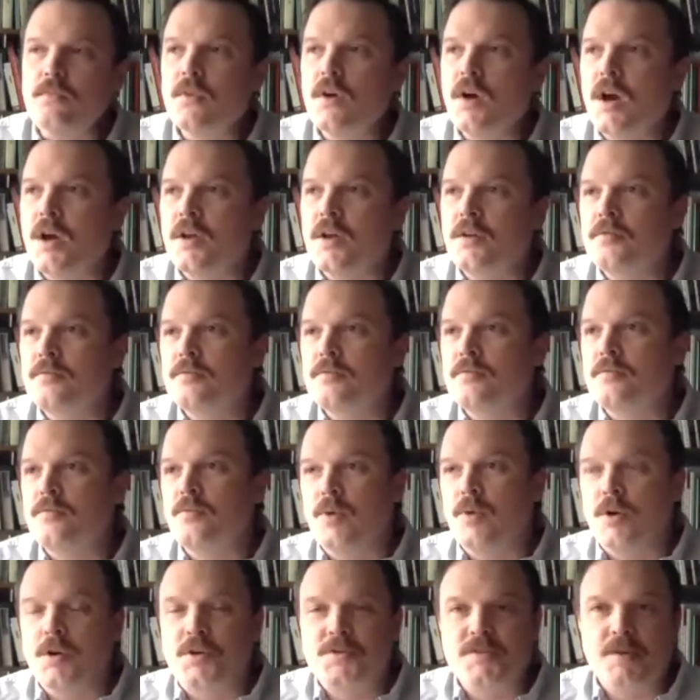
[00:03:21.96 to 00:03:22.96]
I
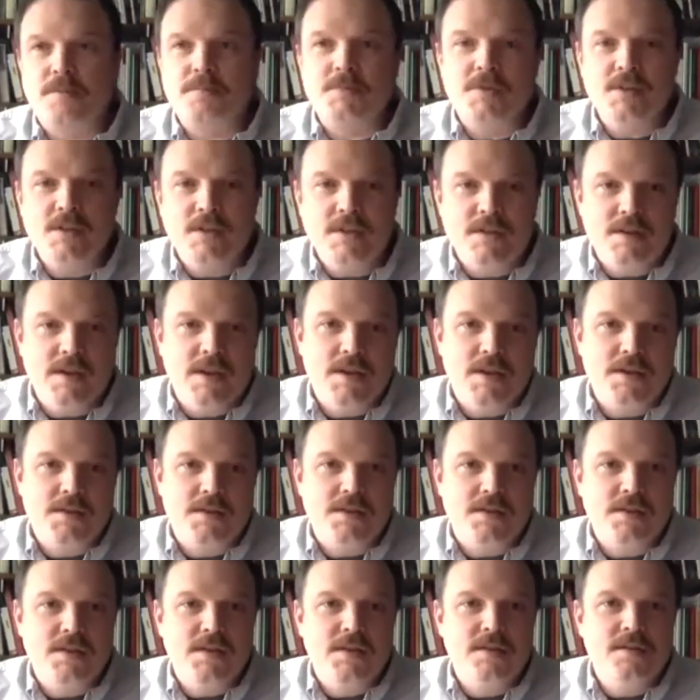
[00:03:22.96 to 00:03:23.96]
work something to death
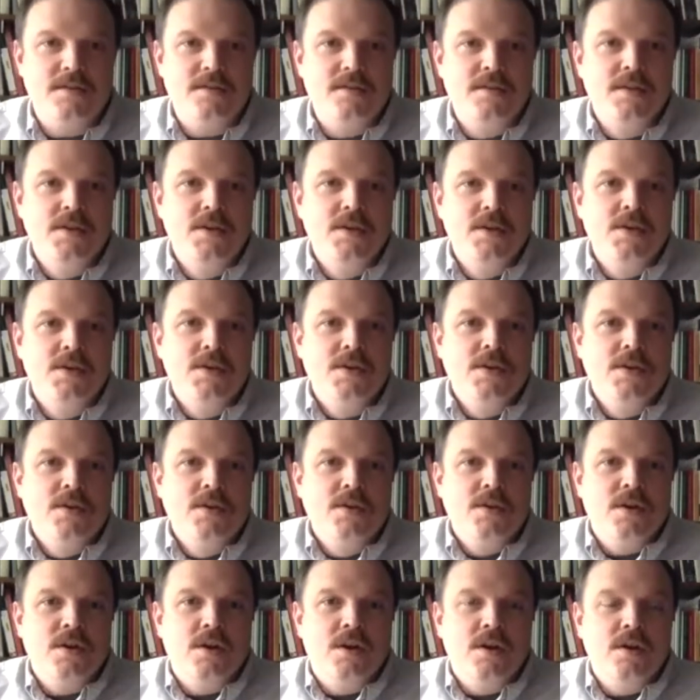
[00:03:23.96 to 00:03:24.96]
and then
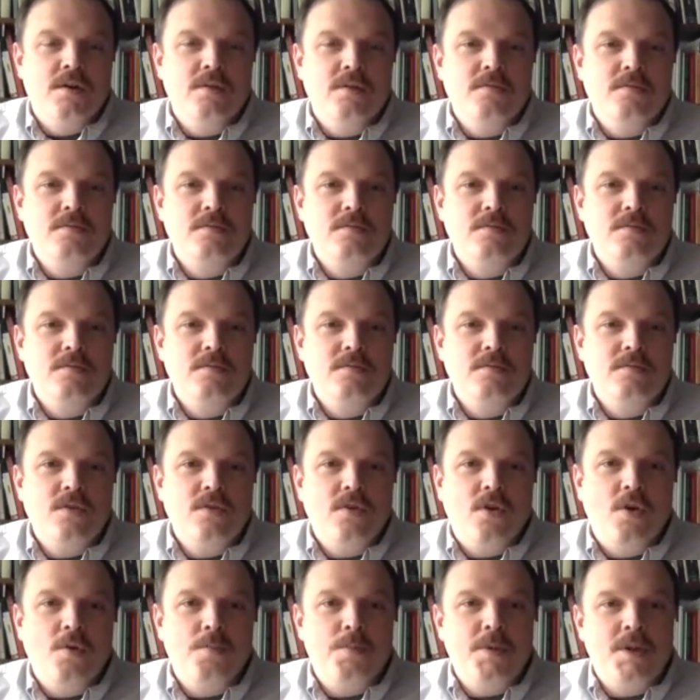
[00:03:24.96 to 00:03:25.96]
uh,
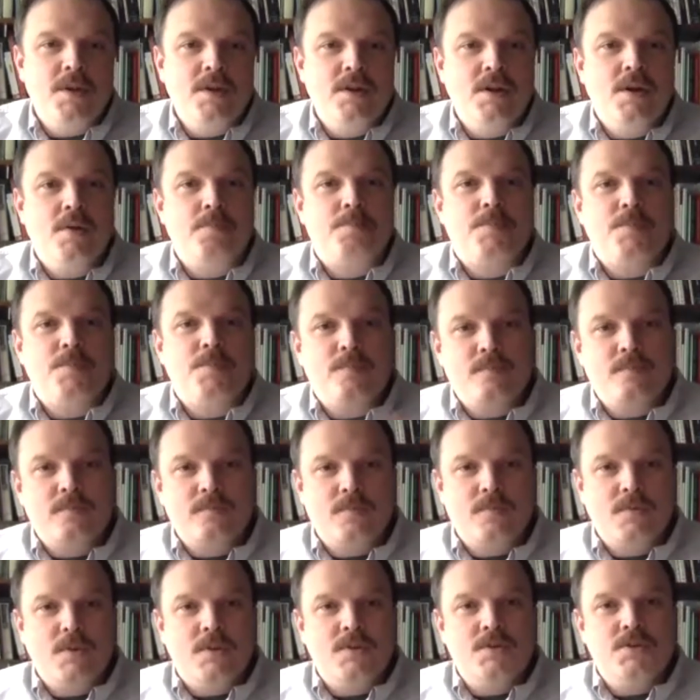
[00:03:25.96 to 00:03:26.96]
opening up
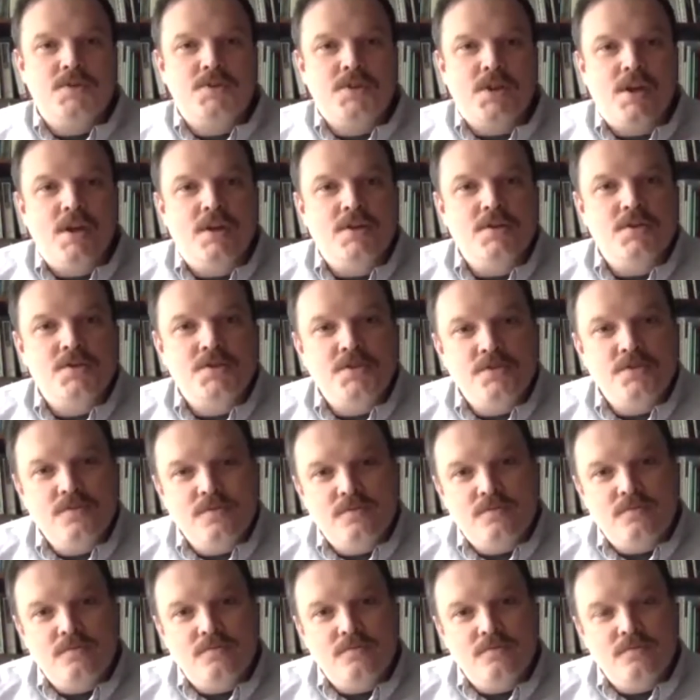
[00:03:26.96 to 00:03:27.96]
and ch- and ch-
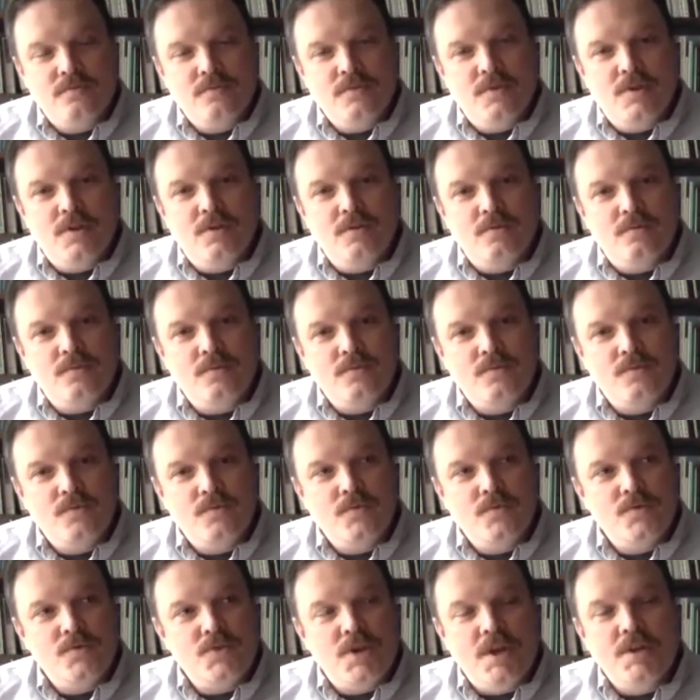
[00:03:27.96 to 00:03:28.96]
you know
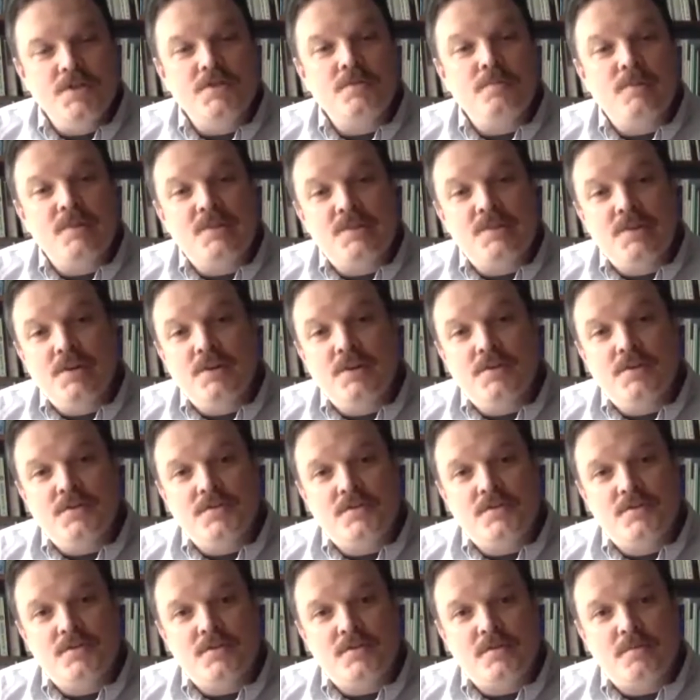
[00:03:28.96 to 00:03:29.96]
changing
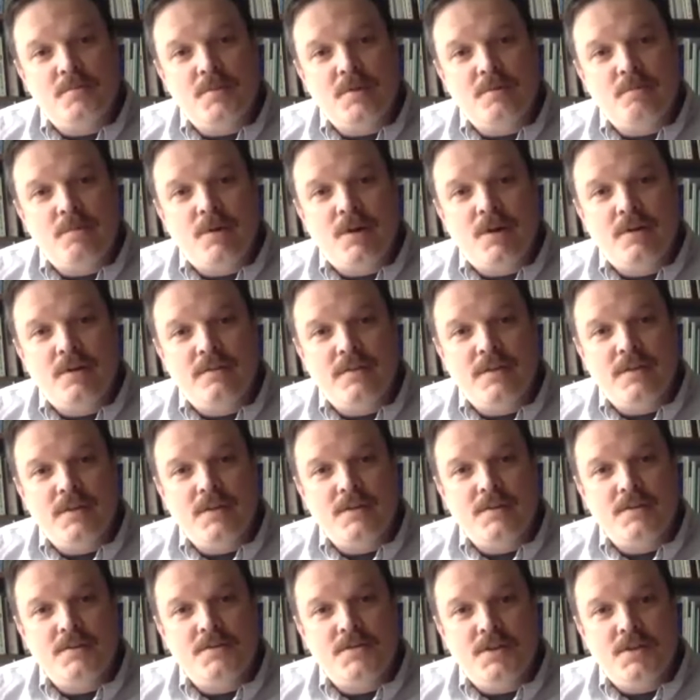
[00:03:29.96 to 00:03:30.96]
materials is a big part of
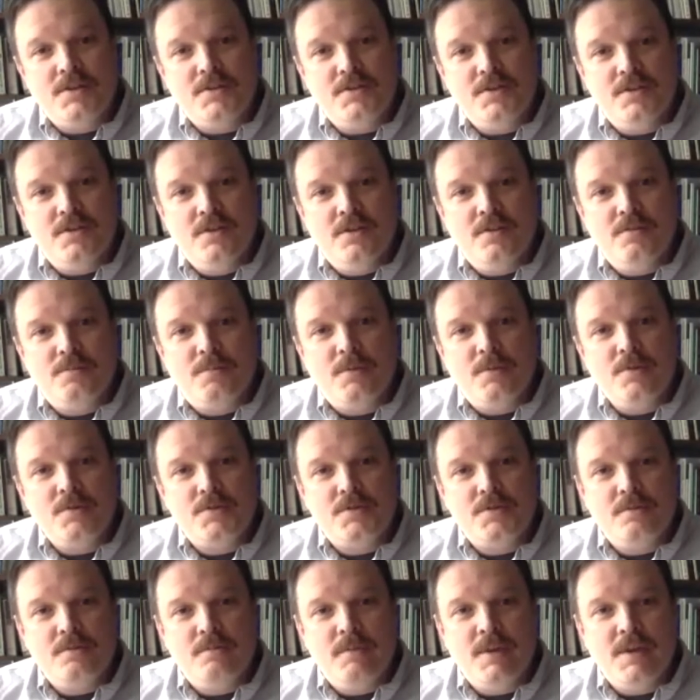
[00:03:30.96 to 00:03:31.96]
it. Changing an approach
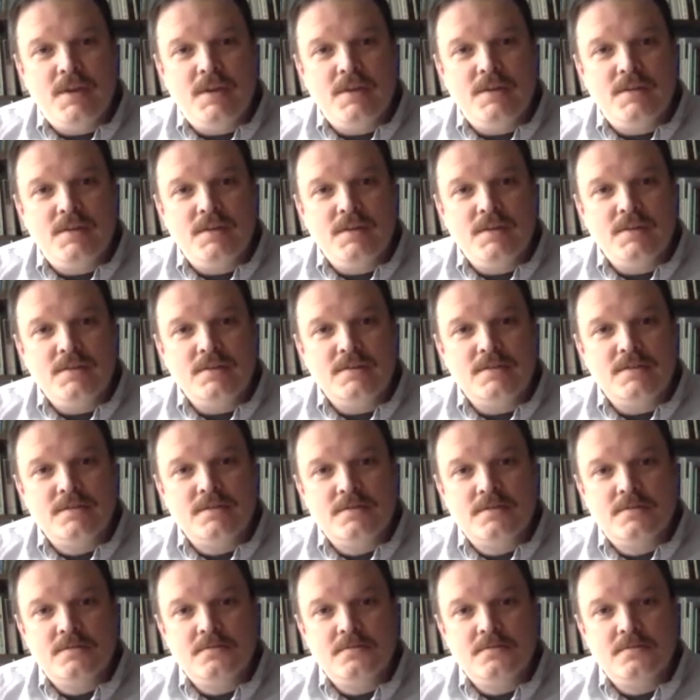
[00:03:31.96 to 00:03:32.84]
to making things.